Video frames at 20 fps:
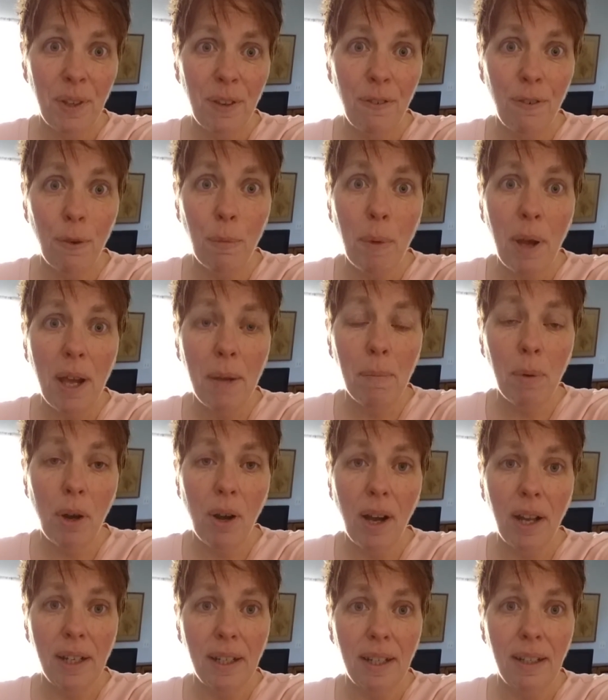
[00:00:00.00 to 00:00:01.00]
for my
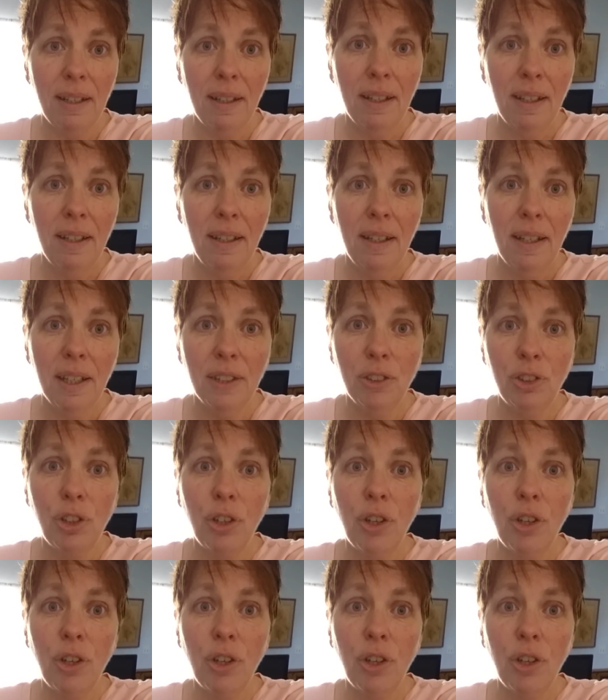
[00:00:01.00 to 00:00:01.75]
body and